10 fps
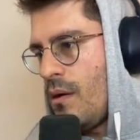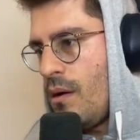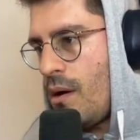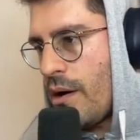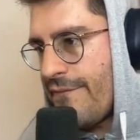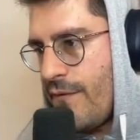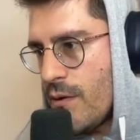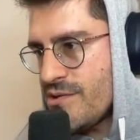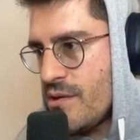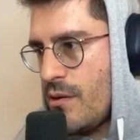All right,
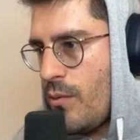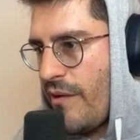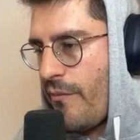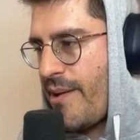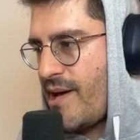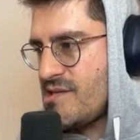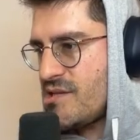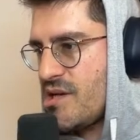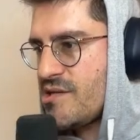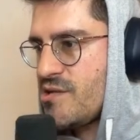folks, we have a passing
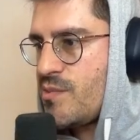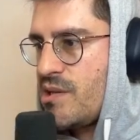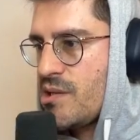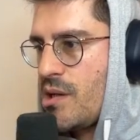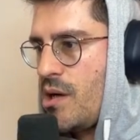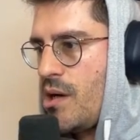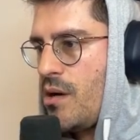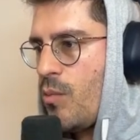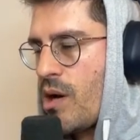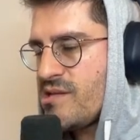test suite.
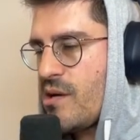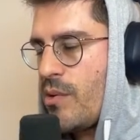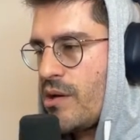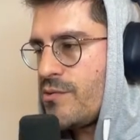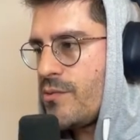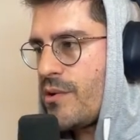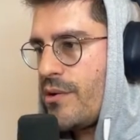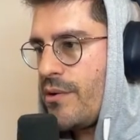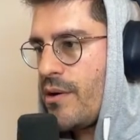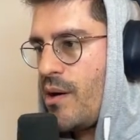What else I want to do
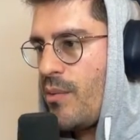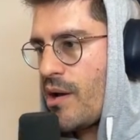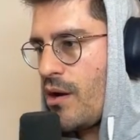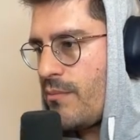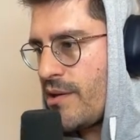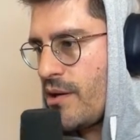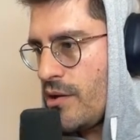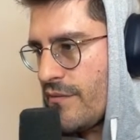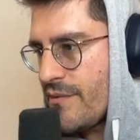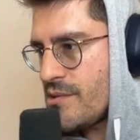here? I want to commit
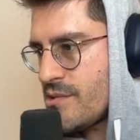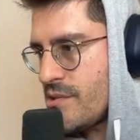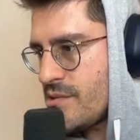all of this.